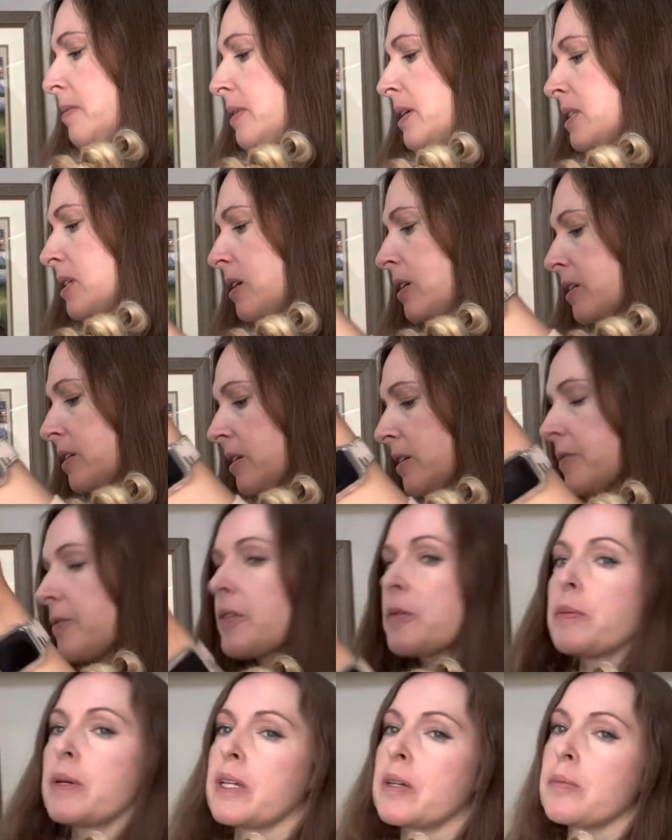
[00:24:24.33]
It's harder for
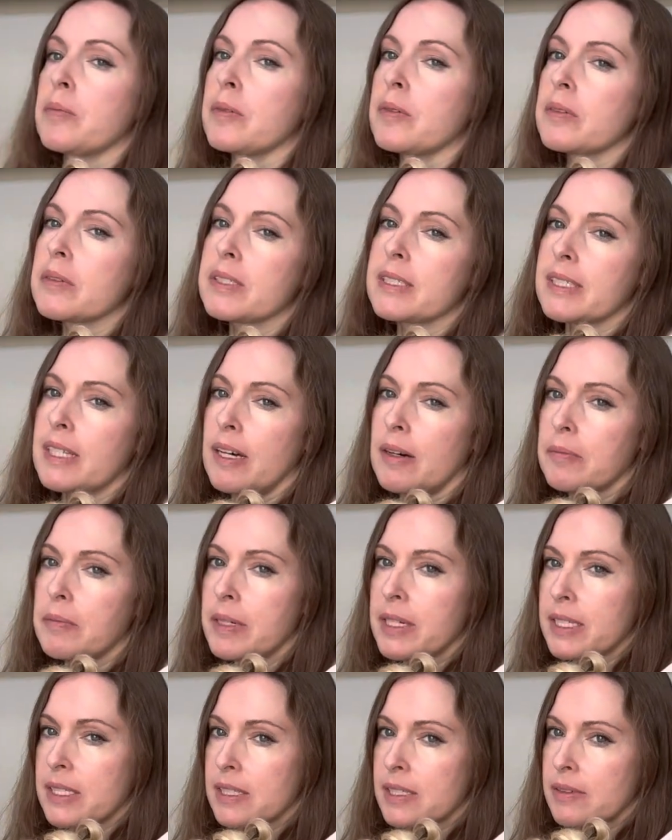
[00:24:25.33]
me to pull this out
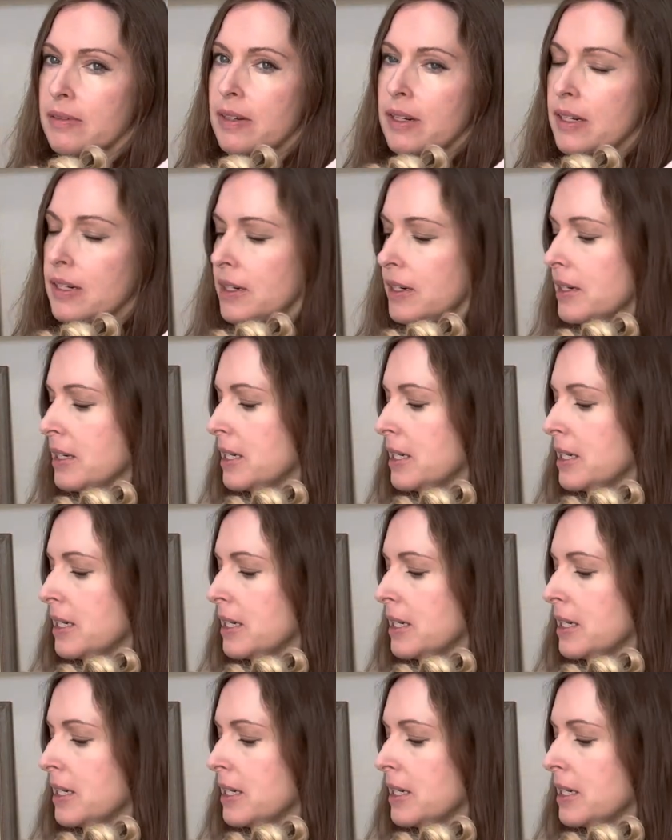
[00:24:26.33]
because of her.